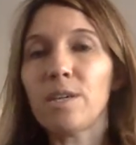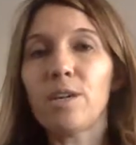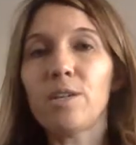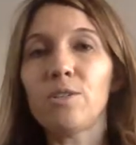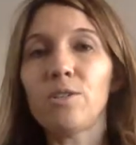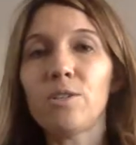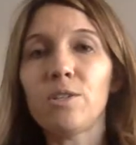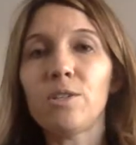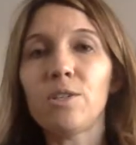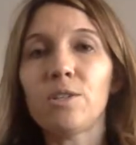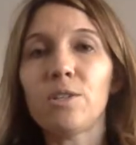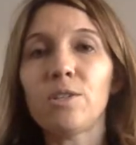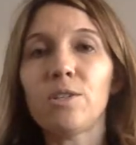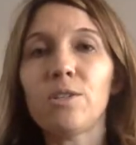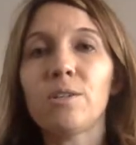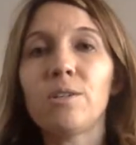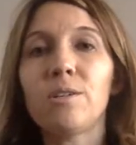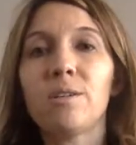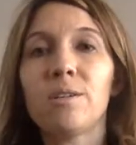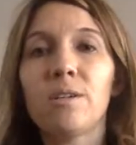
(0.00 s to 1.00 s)
under
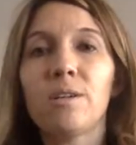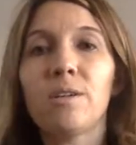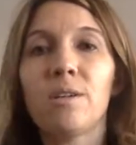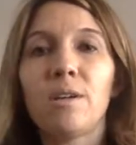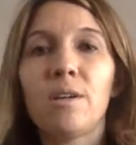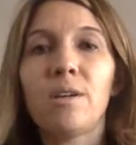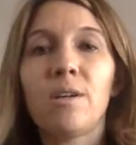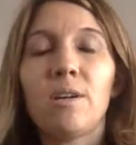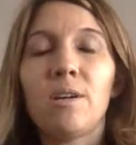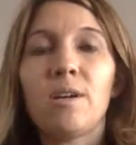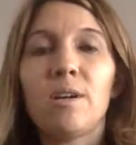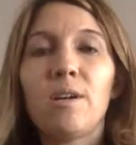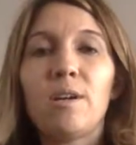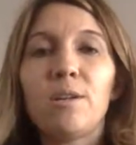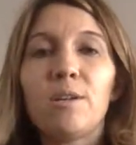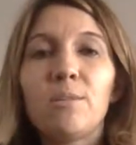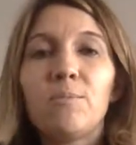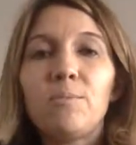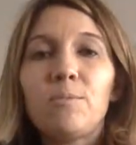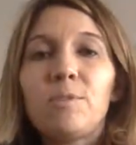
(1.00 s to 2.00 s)
your
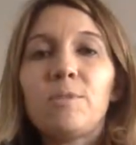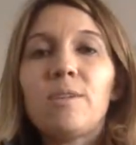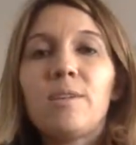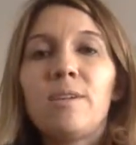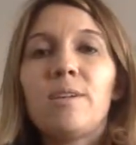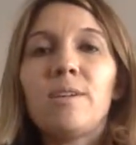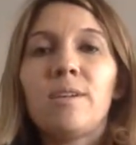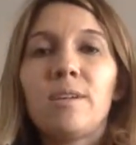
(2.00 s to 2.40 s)
arms.